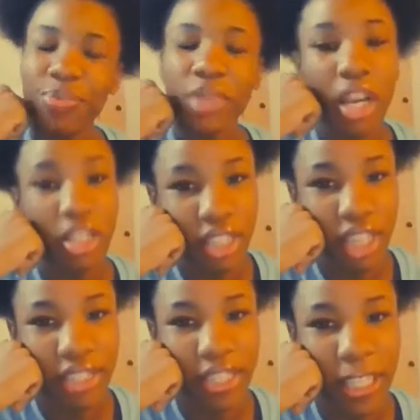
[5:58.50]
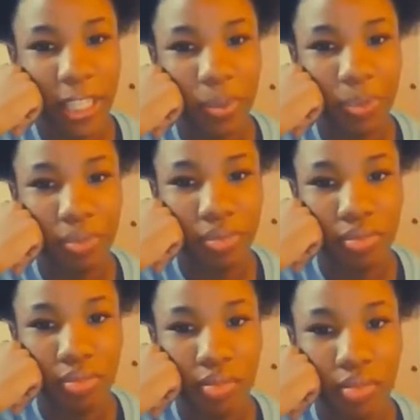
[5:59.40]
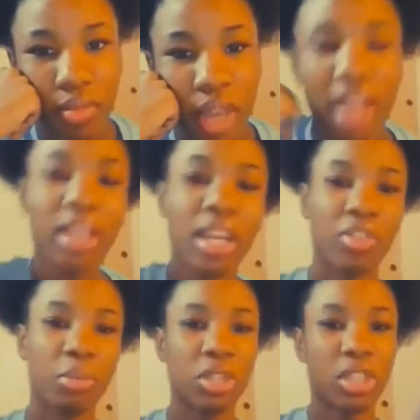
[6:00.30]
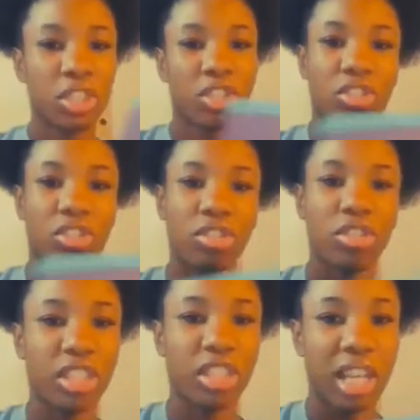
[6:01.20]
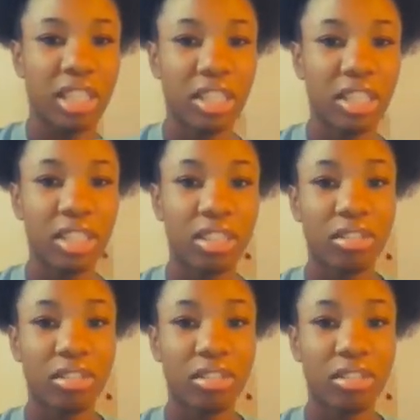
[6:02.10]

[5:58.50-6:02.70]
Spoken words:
how should I say? I think every musician should join jazz because it's